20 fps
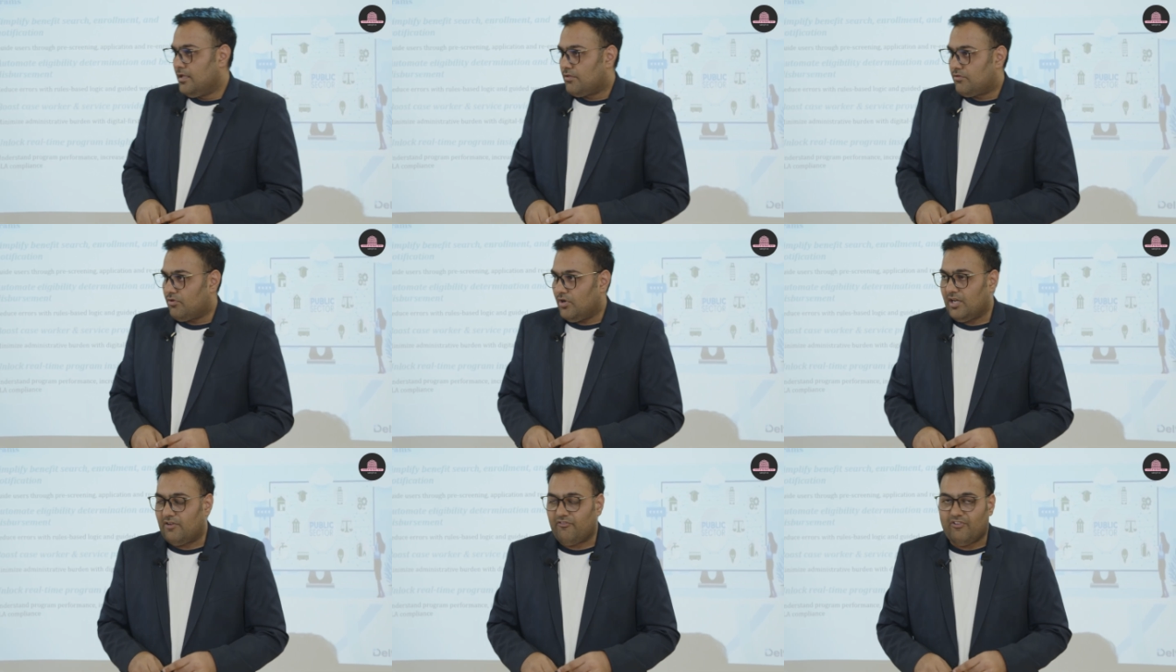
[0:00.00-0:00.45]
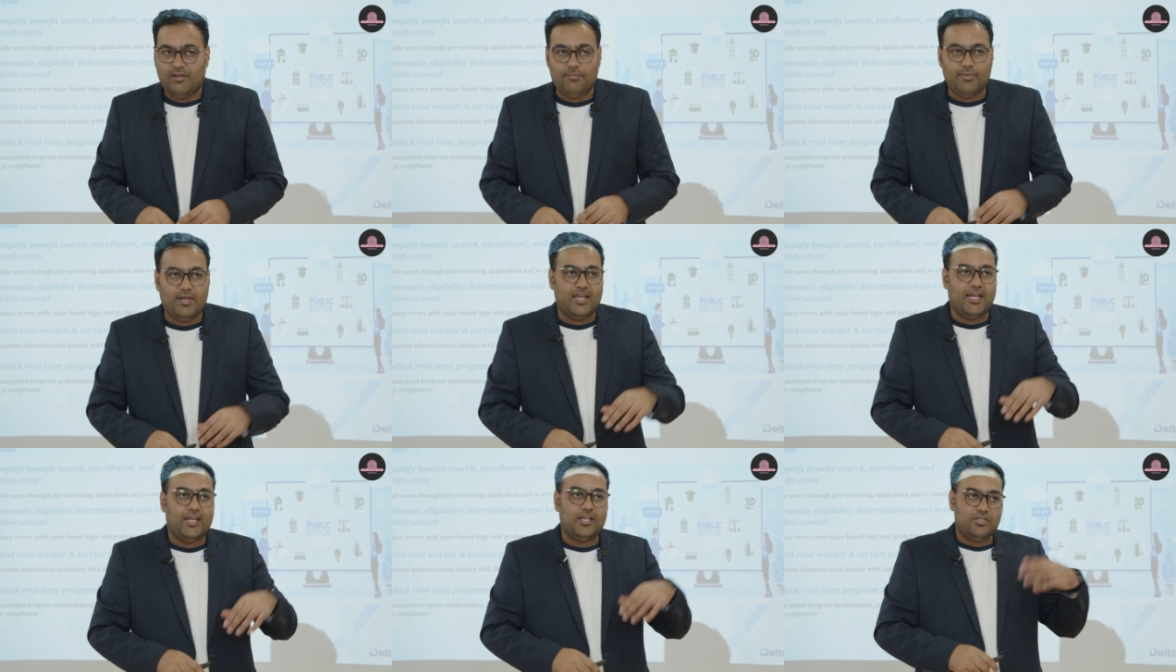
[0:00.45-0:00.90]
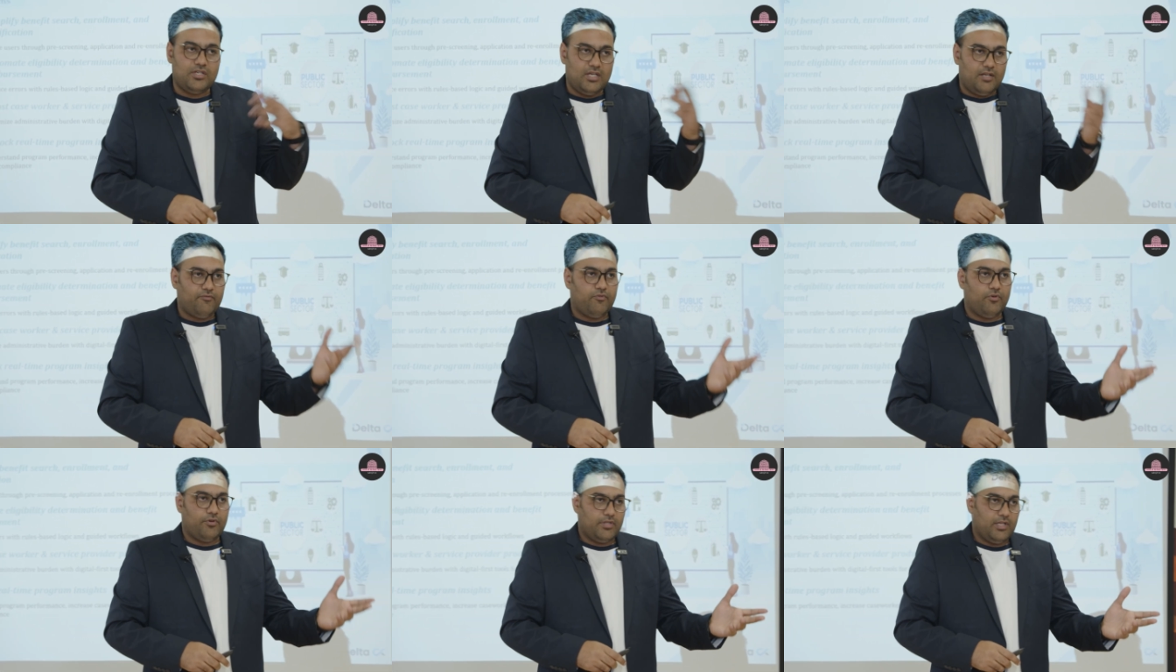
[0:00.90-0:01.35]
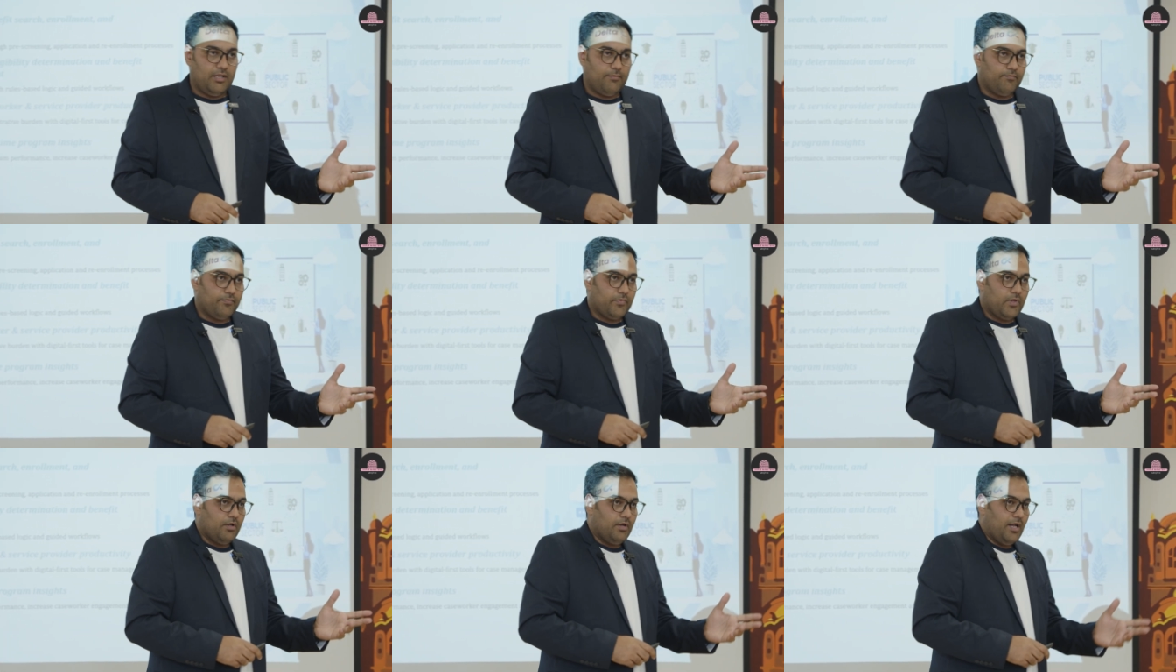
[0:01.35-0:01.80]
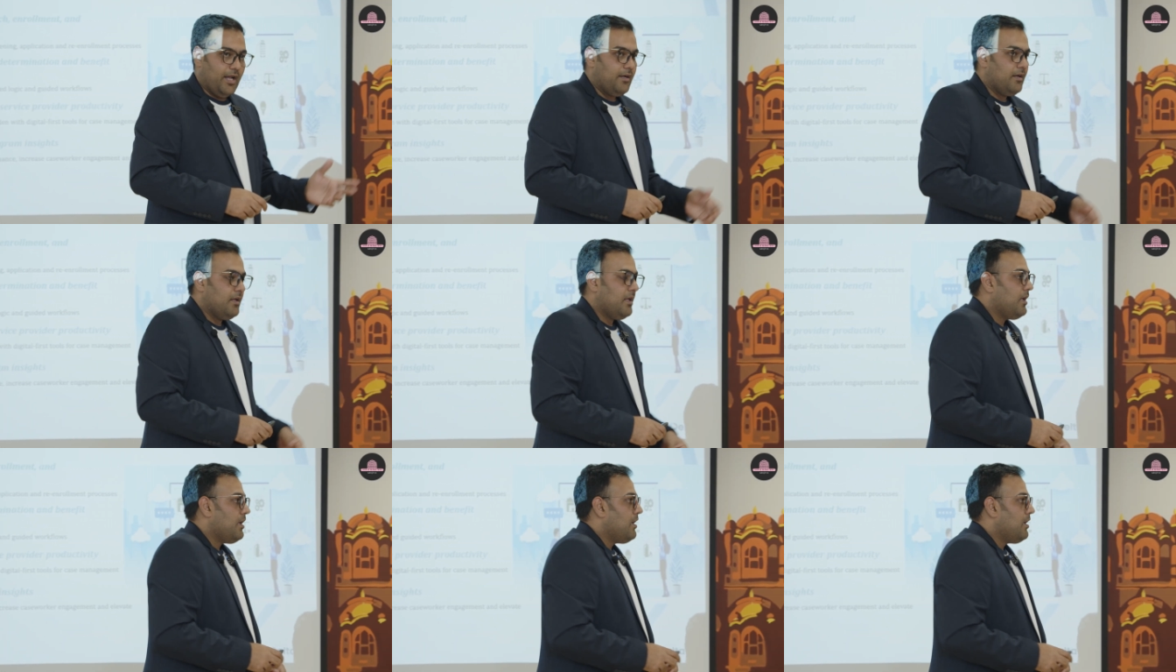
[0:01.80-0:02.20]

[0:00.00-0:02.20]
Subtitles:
So it will be easier for them, right?